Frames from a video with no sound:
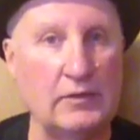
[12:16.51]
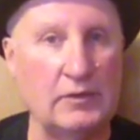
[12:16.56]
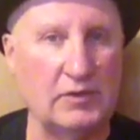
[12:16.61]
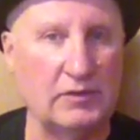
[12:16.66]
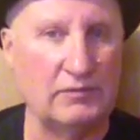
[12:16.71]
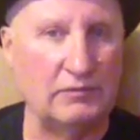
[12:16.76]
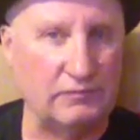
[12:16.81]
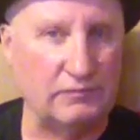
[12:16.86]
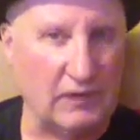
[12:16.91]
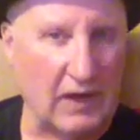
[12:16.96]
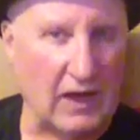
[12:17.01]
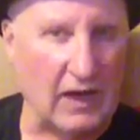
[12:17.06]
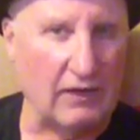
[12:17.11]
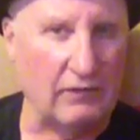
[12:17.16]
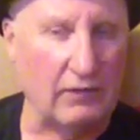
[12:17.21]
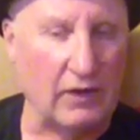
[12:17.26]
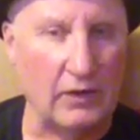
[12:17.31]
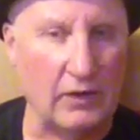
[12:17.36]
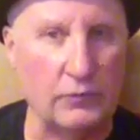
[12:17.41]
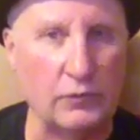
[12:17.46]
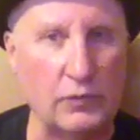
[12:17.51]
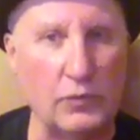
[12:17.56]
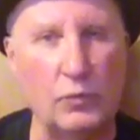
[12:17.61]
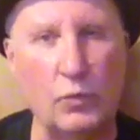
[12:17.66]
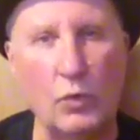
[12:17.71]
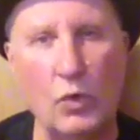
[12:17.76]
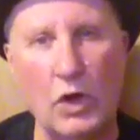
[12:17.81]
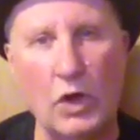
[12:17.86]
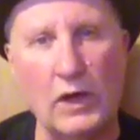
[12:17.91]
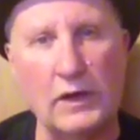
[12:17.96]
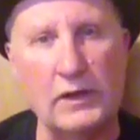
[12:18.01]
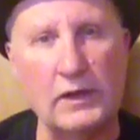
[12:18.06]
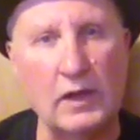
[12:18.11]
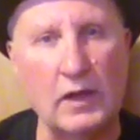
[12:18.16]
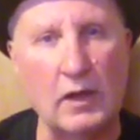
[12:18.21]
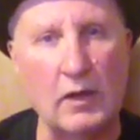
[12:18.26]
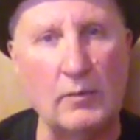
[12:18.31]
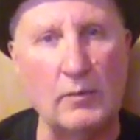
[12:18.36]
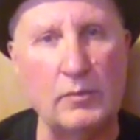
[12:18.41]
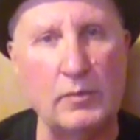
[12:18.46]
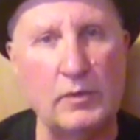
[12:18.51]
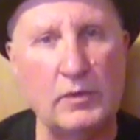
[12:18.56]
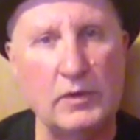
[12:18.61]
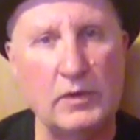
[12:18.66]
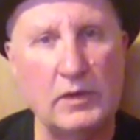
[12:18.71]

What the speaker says: a 500 watt hub,